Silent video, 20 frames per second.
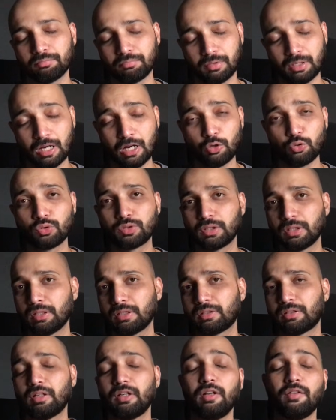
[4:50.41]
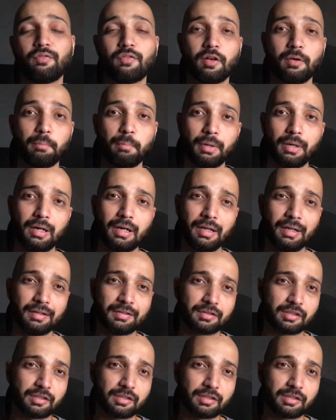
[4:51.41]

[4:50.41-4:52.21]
houses, different buildings,